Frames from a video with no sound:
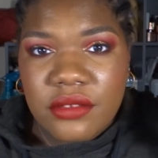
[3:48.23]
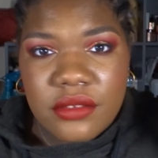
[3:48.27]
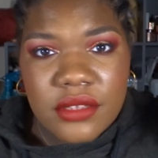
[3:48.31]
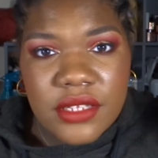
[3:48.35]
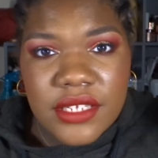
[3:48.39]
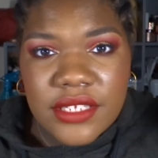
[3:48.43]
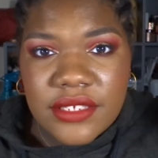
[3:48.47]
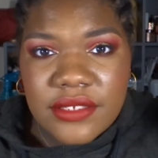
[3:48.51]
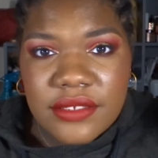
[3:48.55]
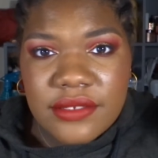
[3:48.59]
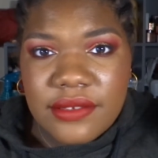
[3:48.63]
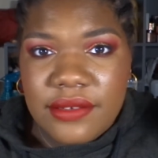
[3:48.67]

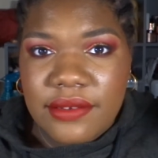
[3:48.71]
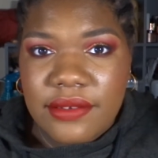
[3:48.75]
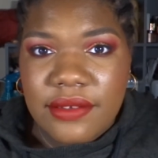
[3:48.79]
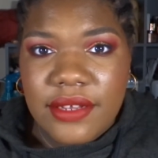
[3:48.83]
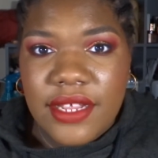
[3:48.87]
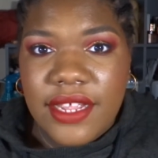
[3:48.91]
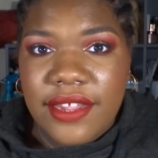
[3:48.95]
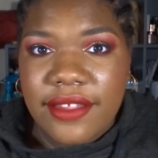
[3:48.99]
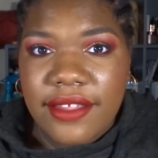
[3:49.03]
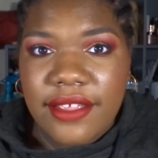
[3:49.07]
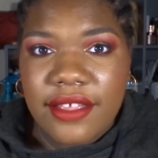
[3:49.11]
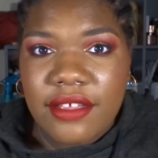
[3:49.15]
Listen,
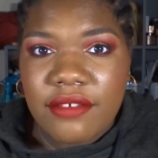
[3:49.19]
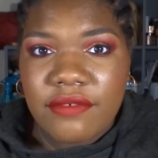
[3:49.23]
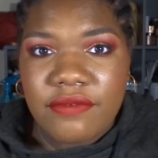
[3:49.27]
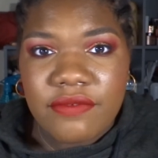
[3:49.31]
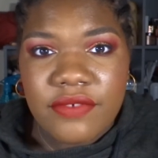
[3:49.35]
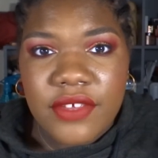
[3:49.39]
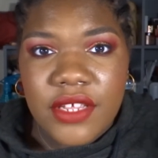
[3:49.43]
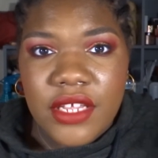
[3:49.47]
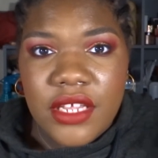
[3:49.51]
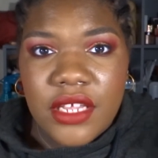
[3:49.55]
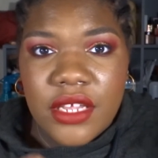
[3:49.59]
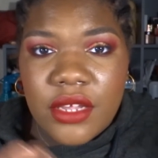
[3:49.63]
I
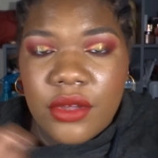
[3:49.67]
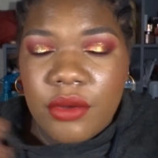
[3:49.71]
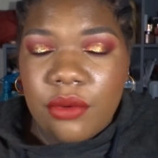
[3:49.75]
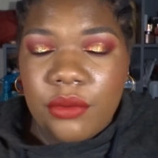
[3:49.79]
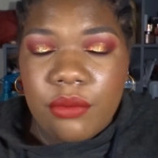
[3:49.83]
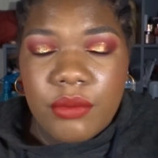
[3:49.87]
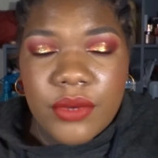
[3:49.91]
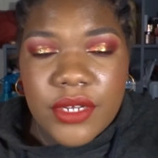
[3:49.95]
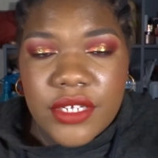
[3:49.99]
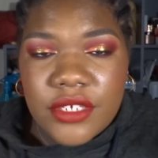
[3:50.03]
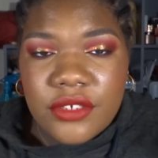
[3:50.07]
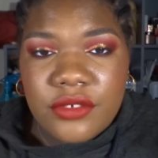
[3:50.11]
have
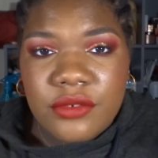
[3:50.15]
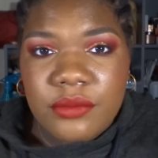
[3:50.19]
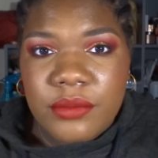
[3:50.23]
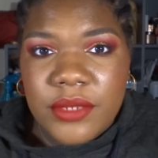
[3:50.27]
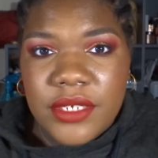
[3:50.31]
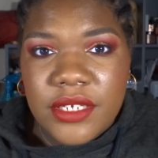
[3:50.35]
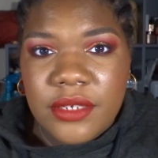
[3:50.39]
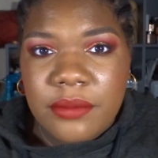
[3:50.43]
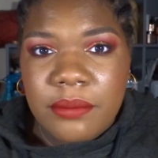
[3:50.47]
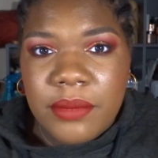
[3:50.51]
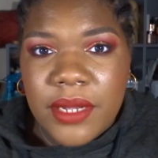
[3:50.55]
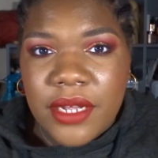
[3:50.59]
way too
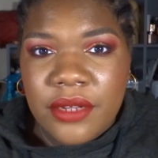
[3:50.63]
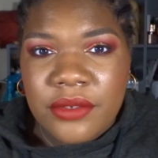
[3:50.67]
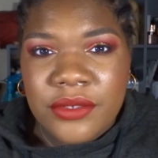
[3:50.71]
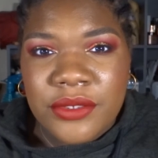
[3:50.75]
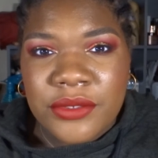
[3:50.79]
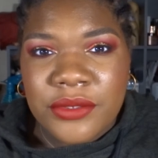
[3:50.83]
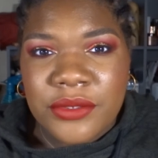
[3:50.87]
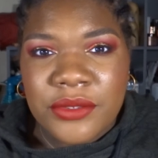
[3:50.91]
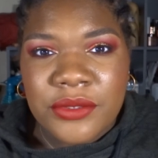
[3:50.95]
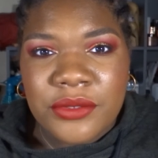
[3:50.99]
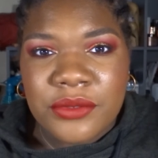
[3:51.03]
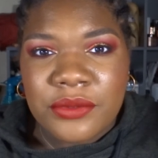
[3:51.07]
many
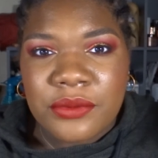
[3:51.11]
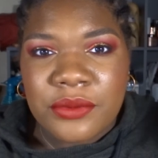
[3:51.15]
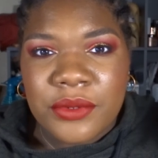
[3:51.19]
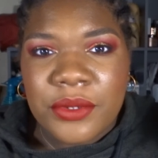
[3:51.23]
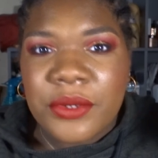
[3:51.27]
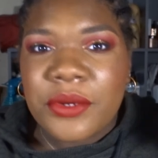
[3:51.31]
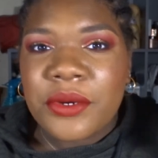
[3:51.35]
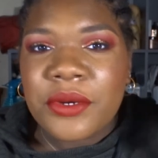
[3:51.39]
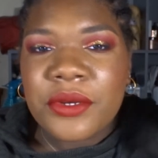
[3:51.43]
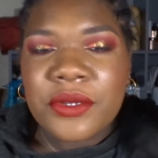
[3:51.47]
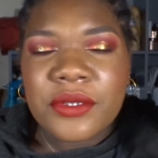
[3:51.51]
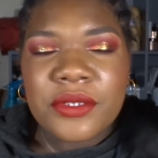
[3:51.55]
powders to
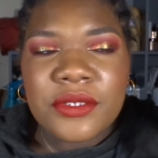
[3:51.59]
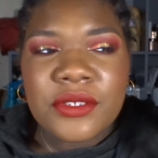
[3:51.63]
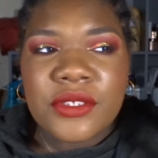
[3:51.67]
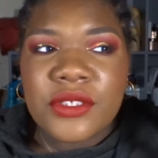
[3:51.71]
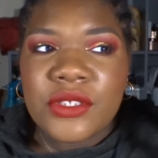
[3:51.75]
work on,